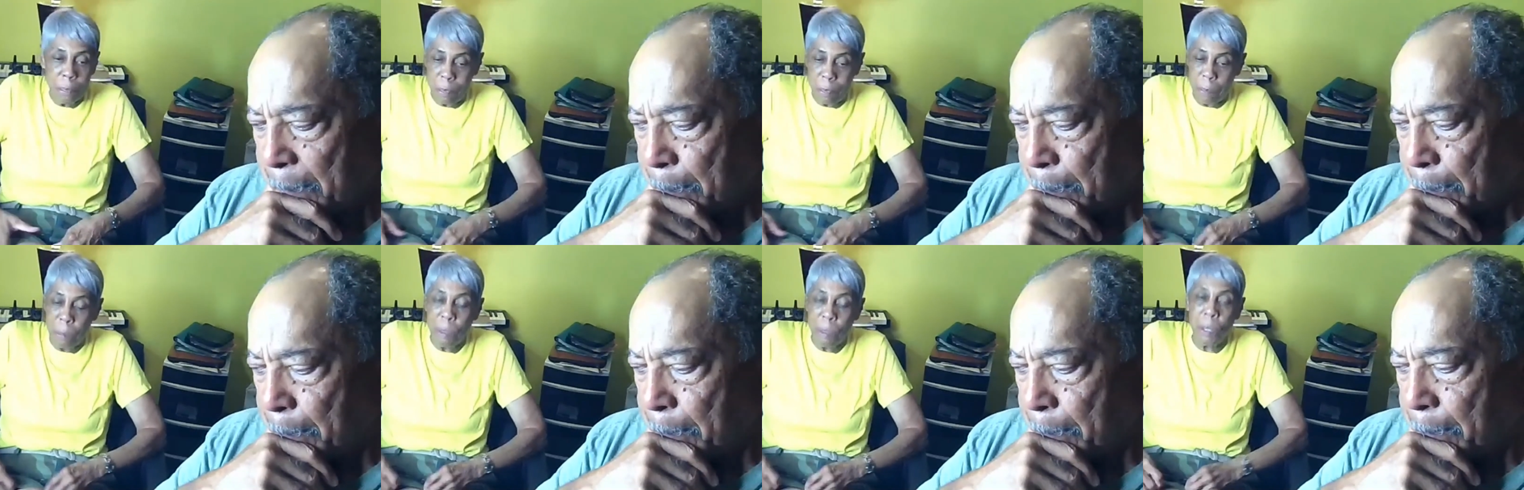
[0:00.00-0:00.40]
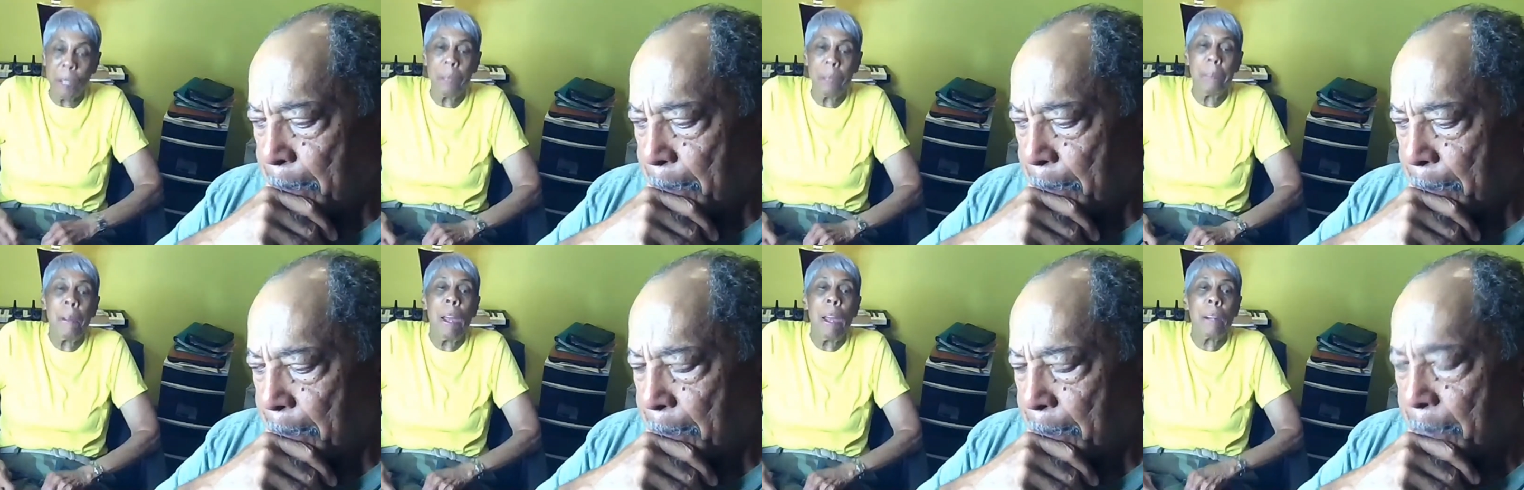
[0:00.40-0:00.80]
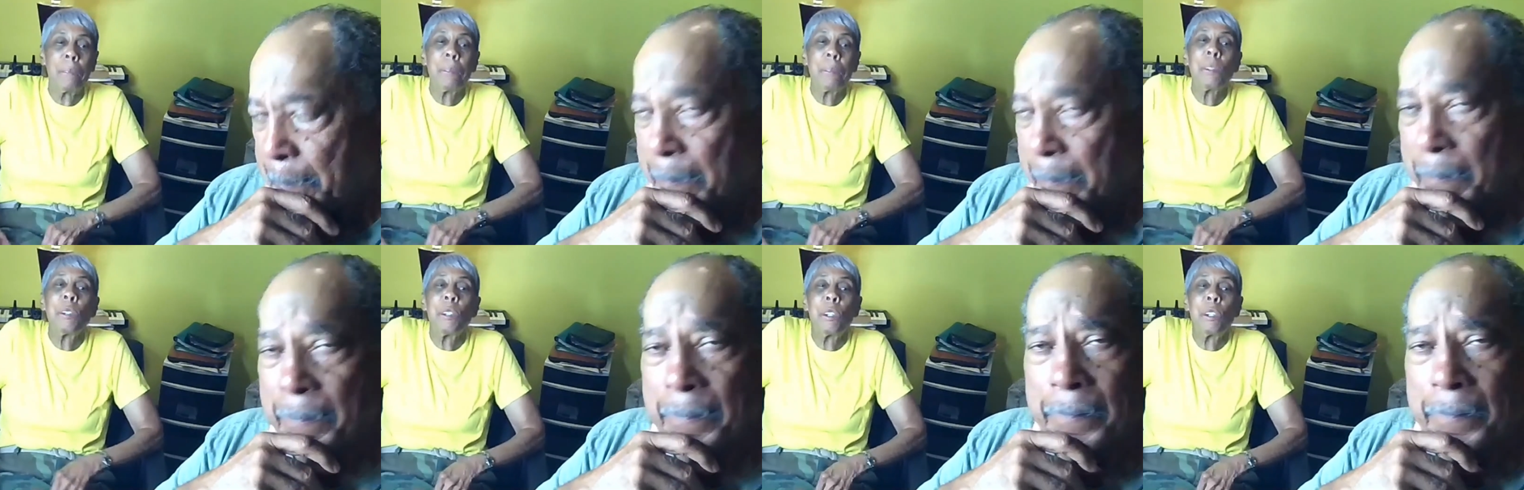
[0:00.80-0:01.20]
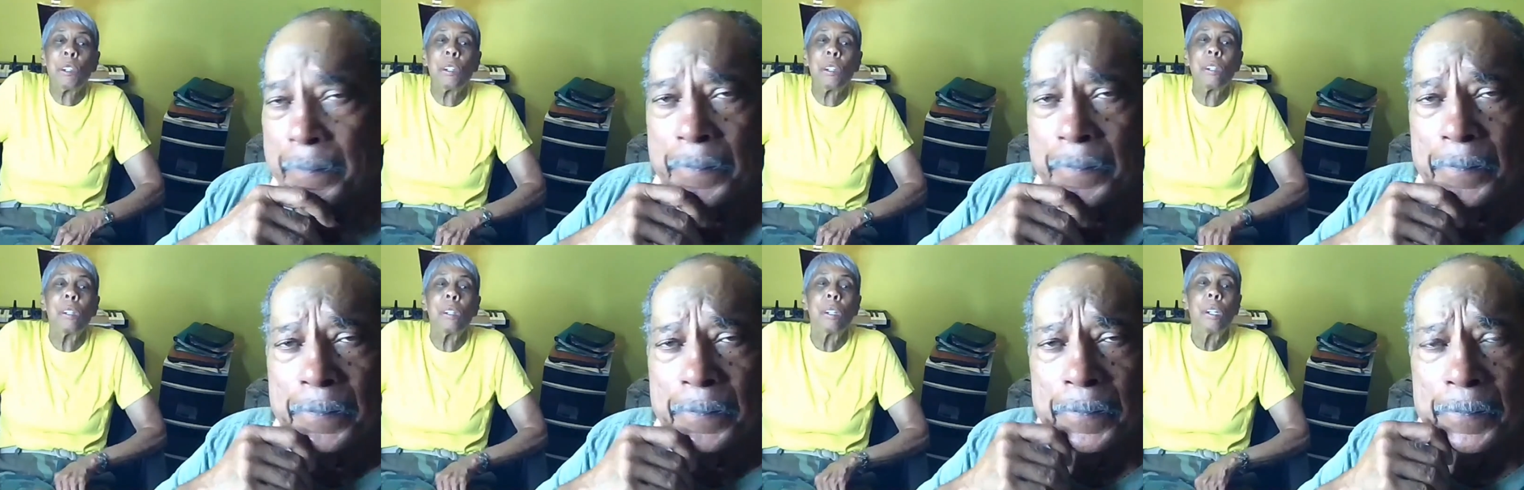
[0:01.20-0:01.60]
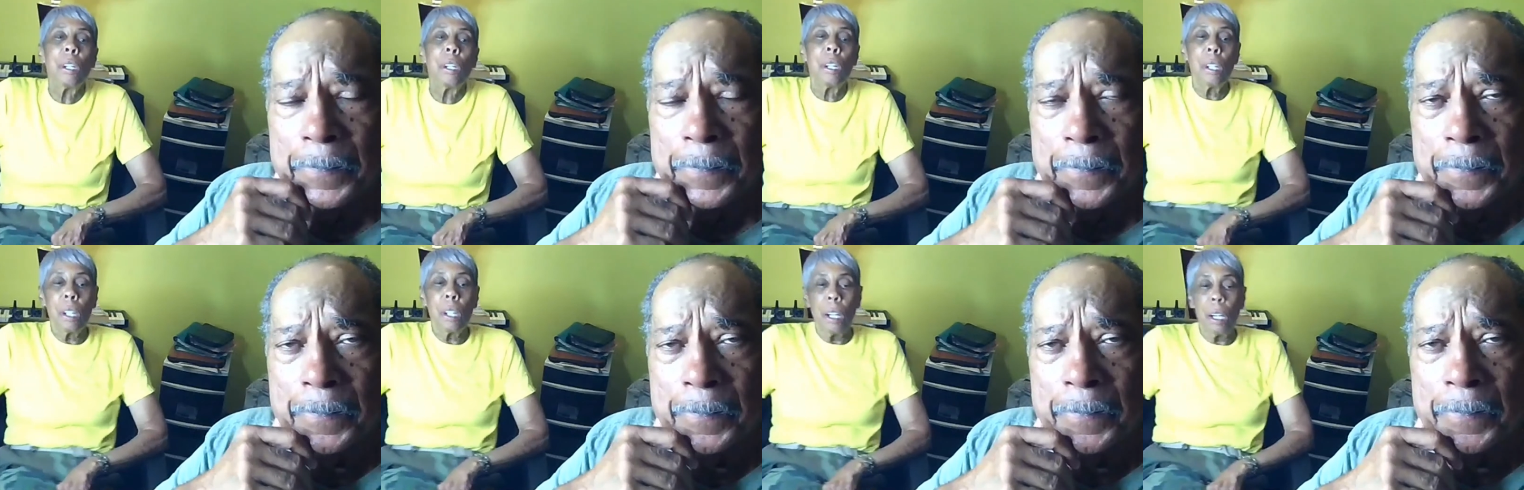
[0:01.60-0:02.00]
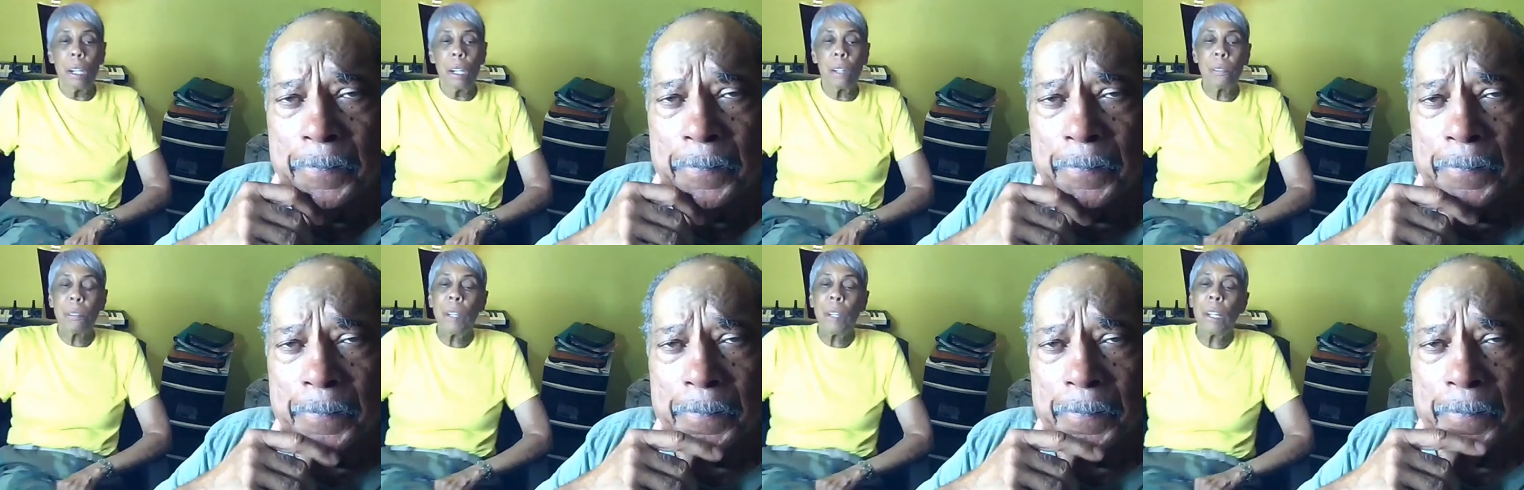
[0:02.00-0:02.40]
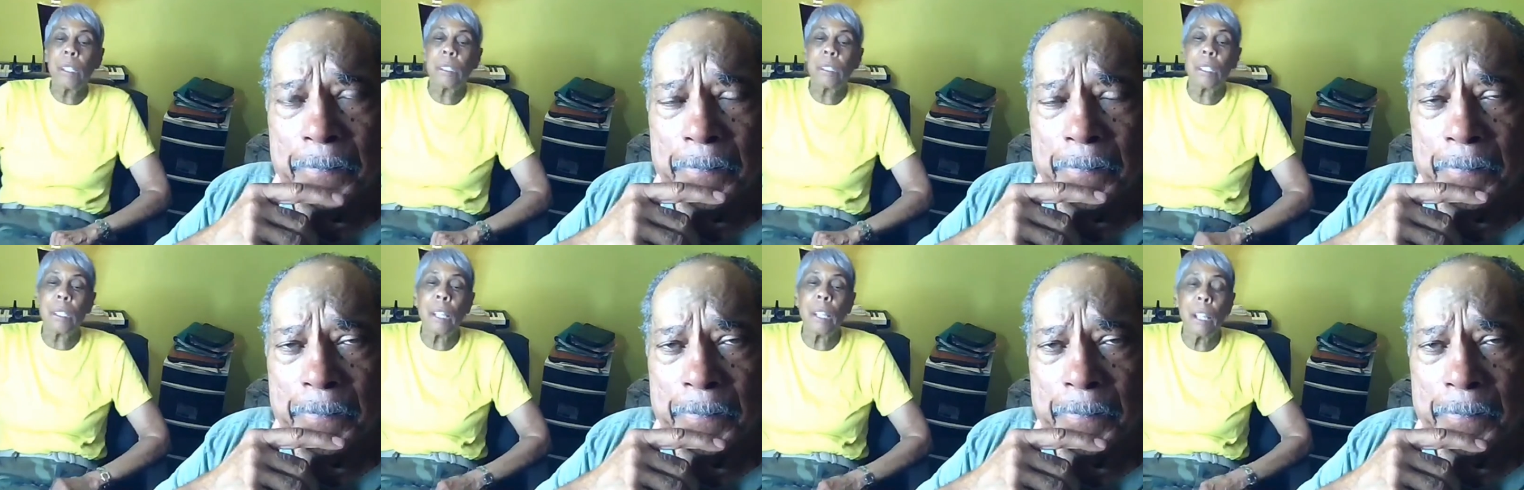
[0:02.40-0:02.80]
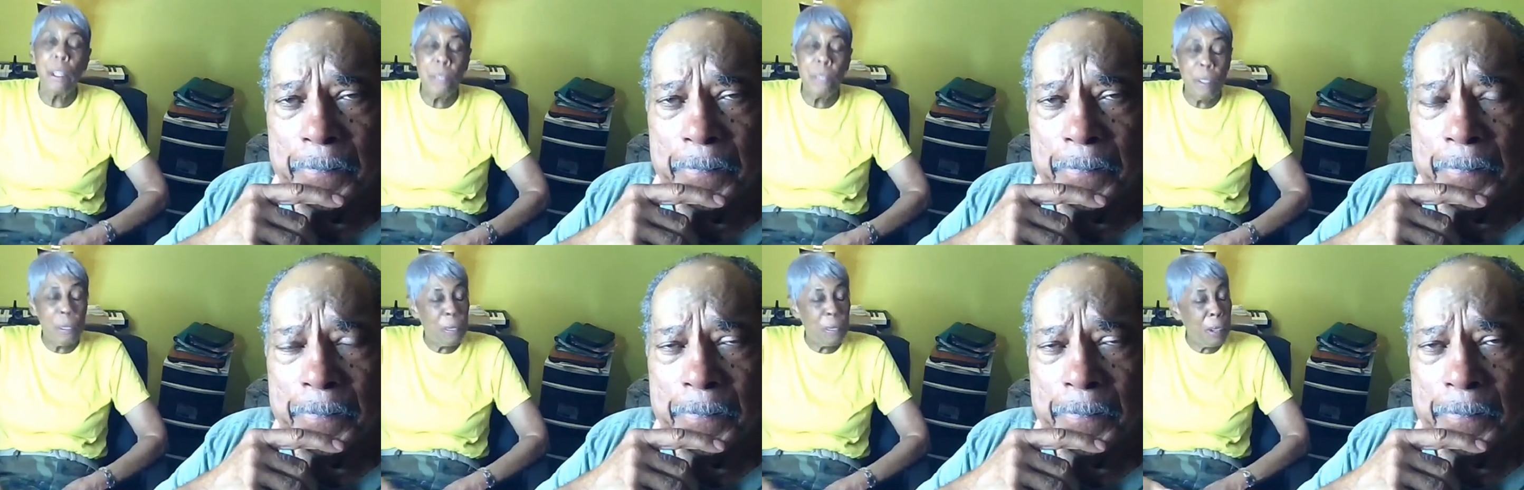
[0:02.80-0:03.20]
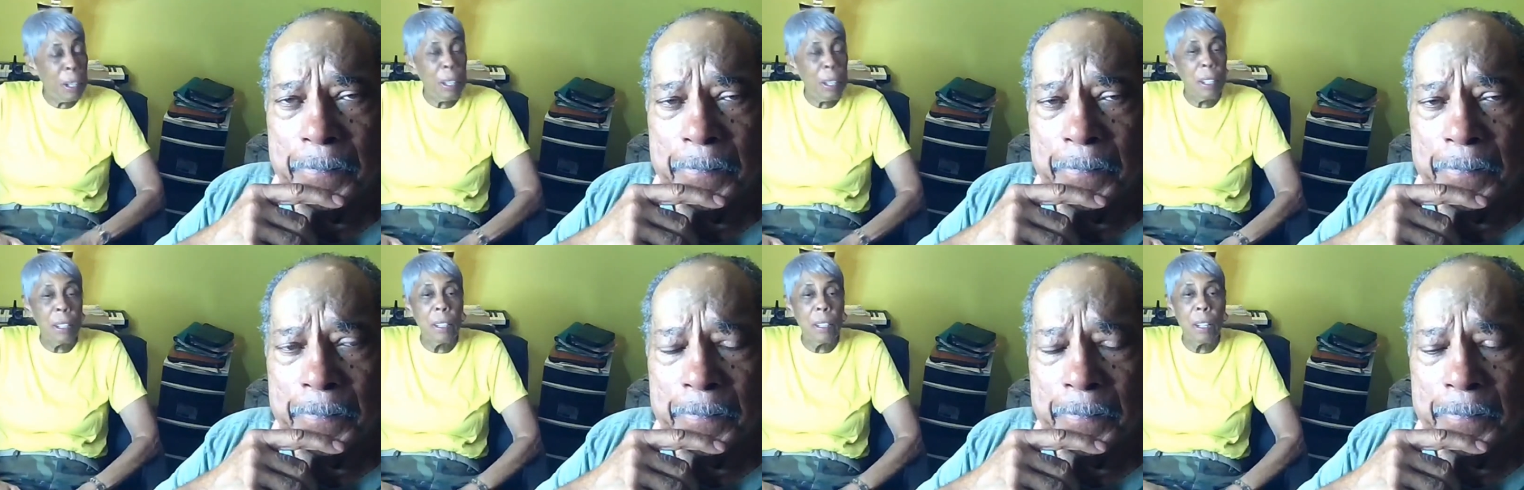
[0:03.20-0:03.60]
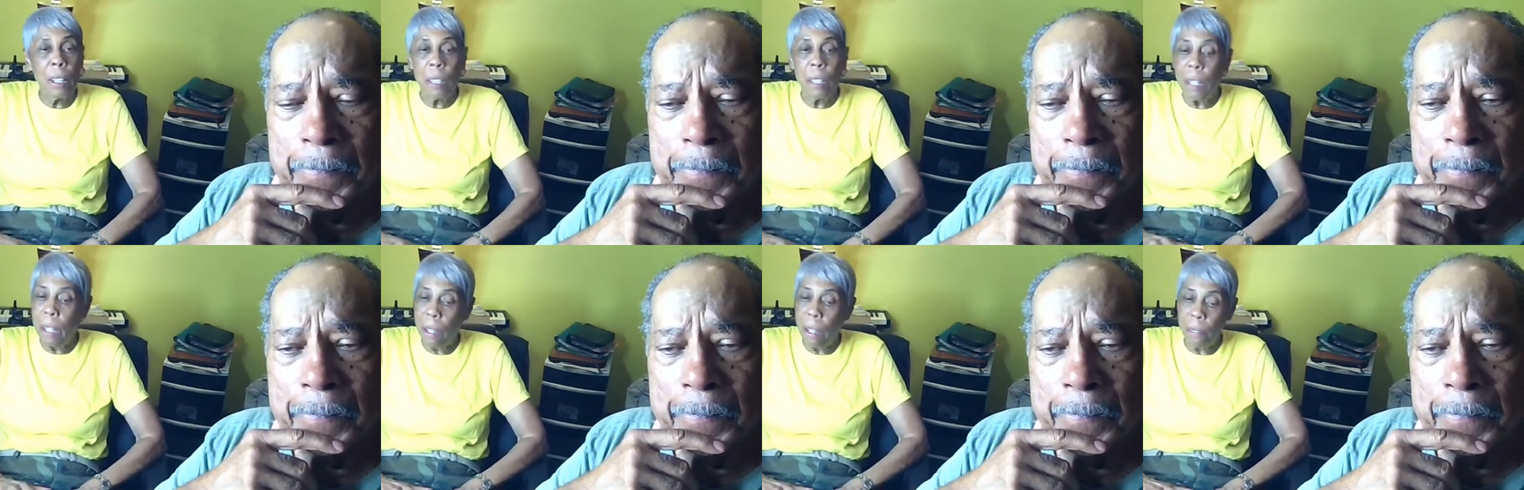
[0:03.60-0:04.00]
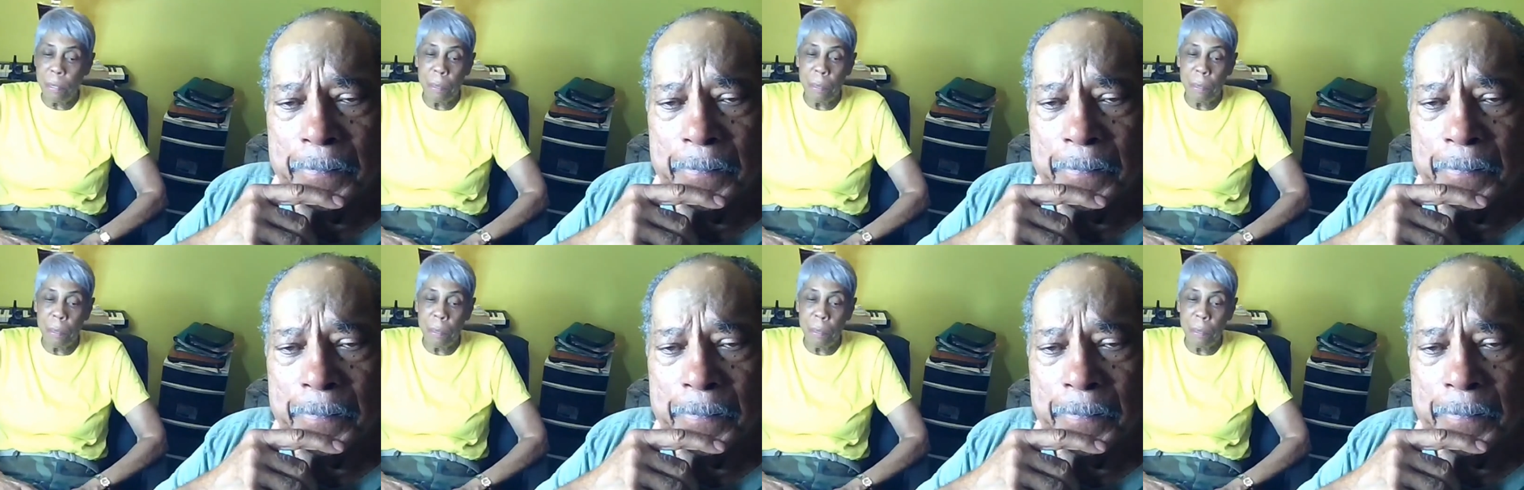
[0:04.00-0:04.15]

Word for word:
Speaker 1: put on the back burner of things that they have invented and they haven't